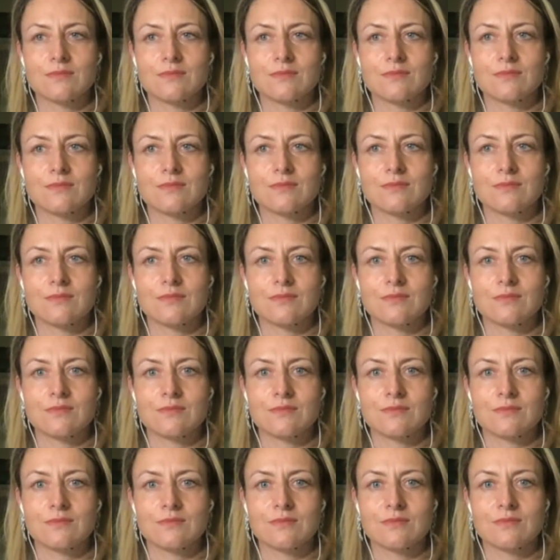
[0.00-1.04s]

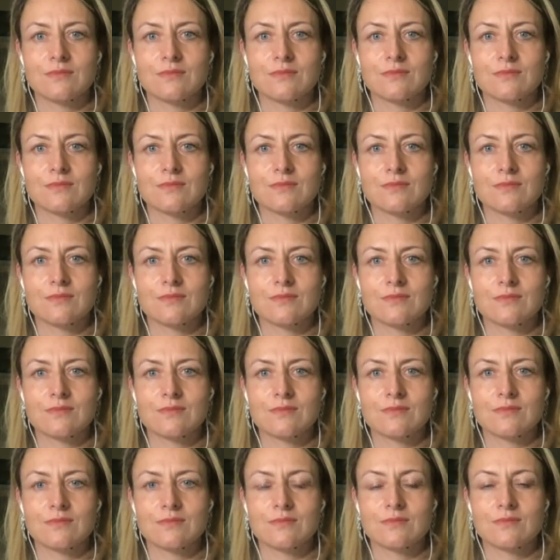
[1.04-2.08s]

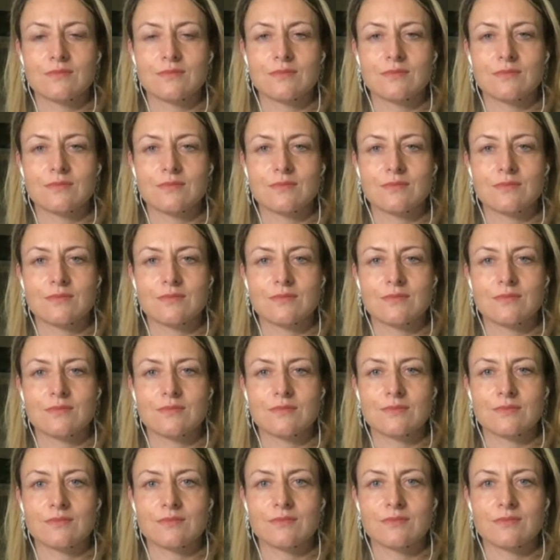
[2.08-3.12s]

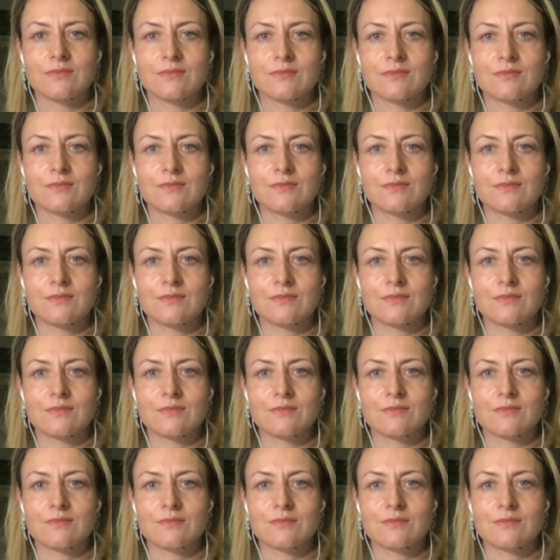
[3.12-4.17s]

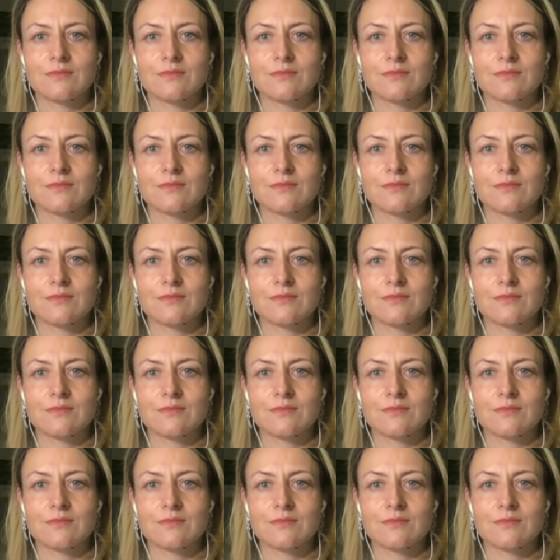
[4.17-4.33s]
(silent)